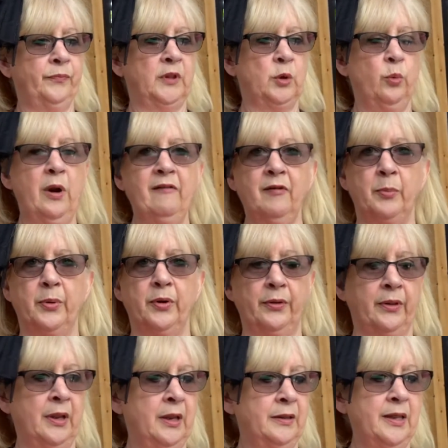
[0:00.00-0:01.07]
Whereupon
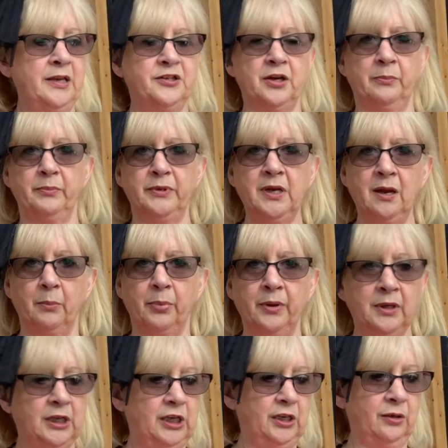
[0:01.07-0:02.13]
they jumped up,
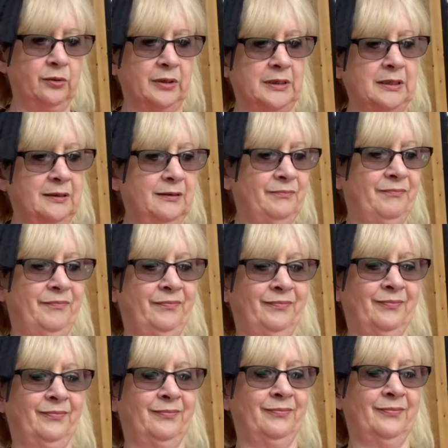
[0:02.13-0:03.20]
cured.
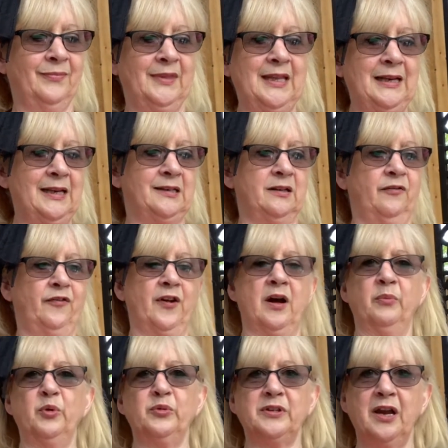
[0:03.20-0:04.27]
The little
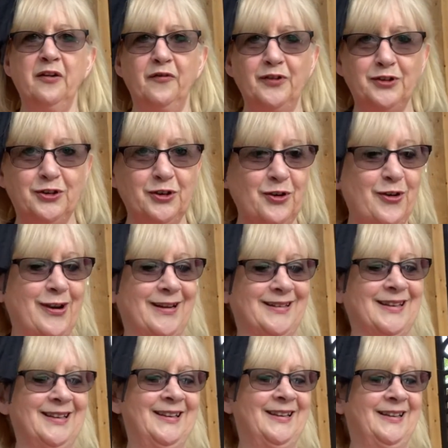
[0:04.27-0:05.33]
farmer was overjoyed
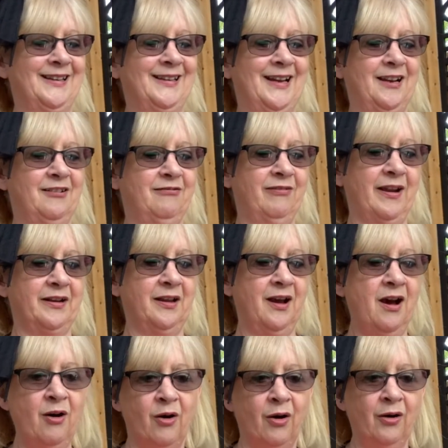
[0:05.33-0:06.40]
and cried,
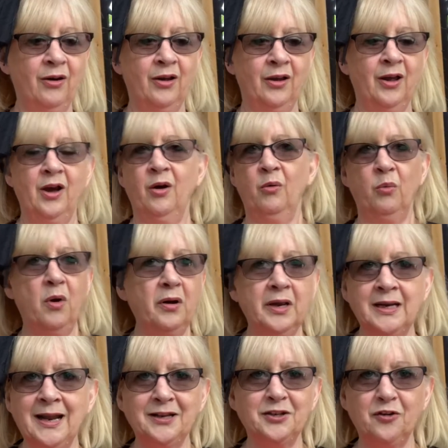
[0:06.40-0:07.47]
"Oh, what can
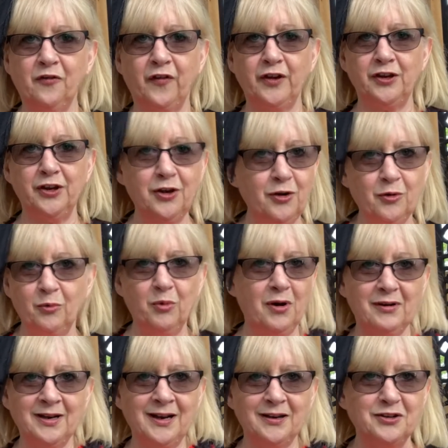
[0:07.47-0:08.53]
I do for you? What
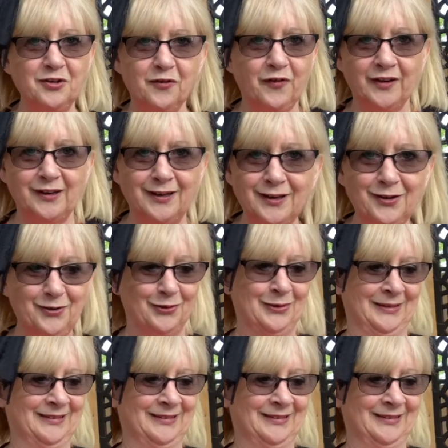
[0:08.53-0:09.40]
can I do for you?"